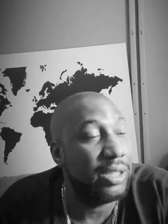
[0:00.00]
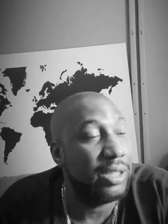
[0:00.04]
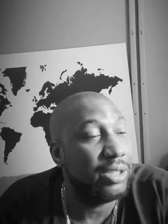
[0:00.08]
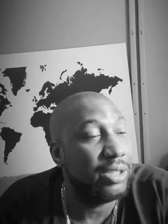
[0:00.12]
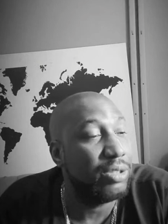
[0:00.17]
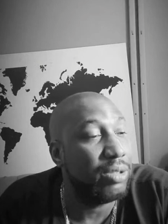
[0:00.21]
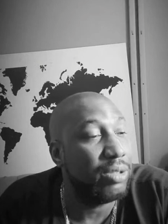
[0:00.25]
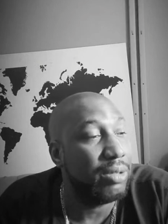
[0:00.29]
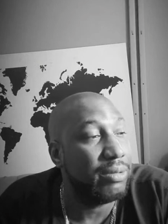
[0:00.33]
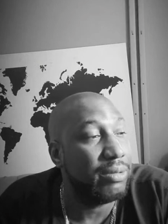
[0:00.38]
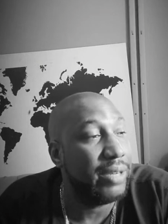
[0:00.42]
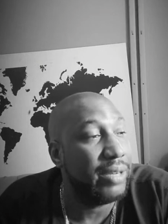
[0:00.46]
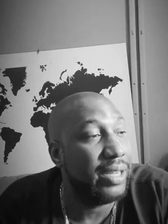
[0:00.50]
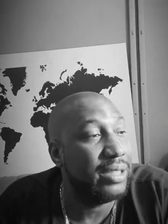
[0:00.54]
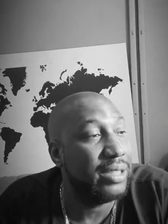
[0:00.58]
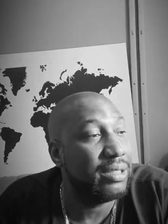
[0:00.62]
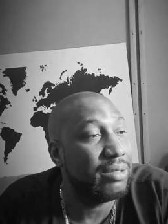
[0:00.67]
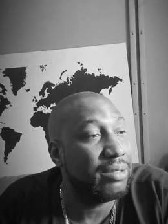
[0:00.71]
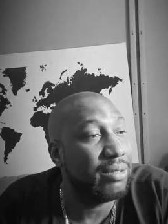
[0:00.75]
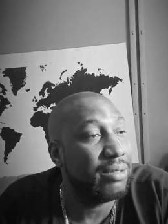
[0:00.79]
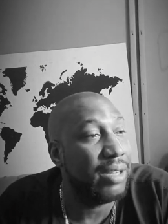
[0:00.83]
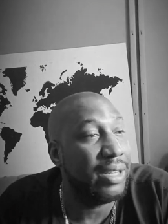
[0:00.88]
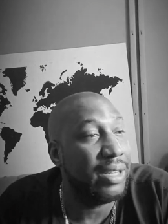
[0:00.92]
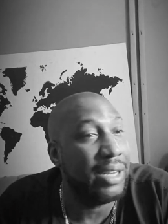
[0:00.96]
it into a
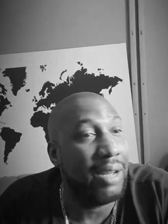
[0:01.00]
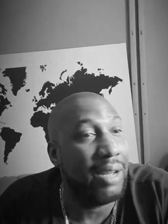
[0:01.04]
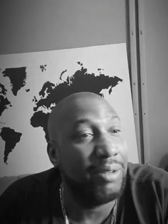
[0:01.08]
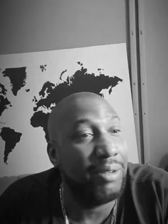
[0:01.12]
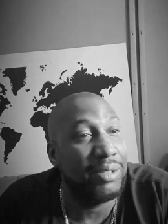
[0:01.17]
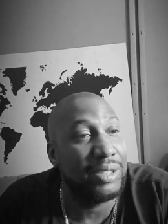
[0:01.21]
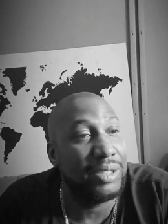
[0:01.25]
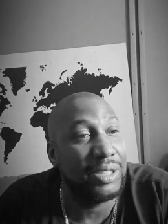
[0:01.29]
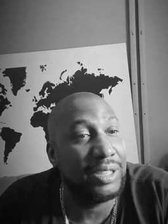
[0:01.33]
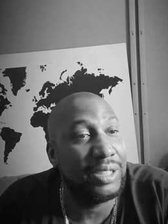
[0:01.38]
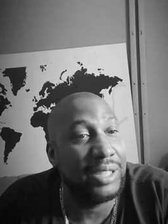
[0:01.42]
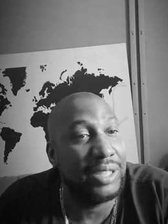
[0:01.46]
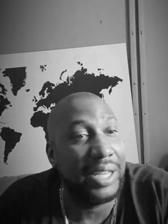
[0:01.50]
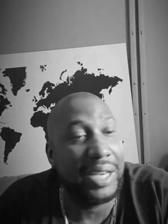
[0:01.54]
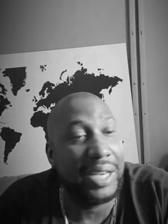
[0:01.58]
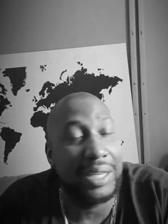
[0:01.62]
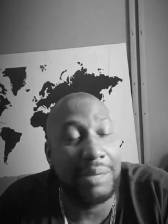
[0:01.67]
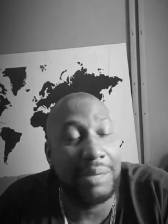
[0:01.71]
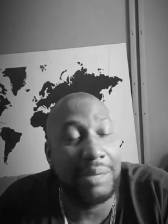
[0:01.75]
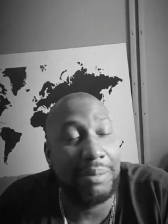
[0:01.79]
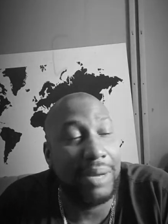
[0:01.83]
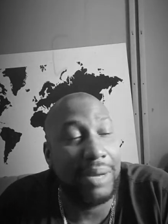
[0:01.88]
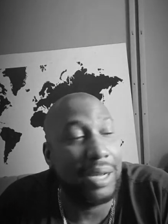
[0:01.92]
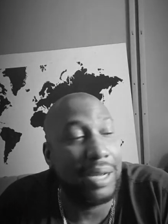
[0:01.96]
restaurant. I was just
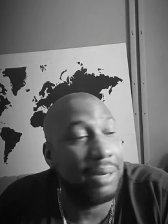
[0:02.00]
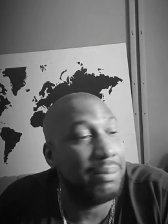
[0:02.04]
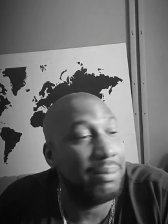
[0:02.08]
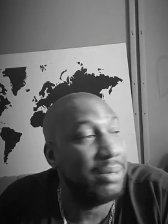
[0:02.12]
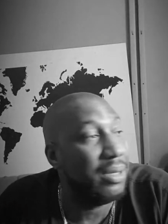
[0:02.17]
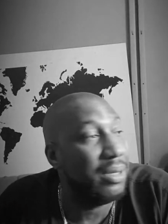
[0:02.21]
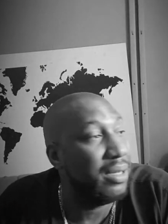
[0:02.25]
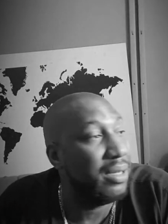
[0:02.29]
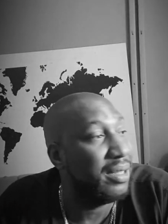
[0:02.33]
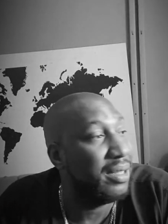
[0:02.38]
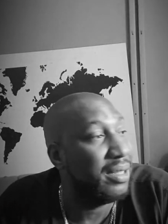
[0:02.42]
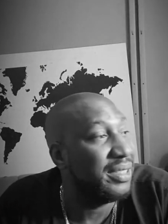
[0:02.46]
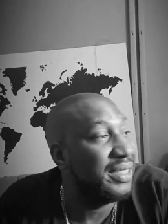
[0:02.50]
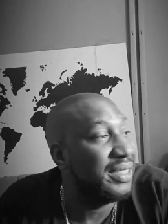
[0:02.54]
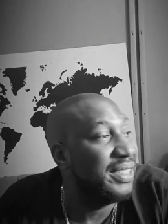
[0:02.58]
thinking about a book.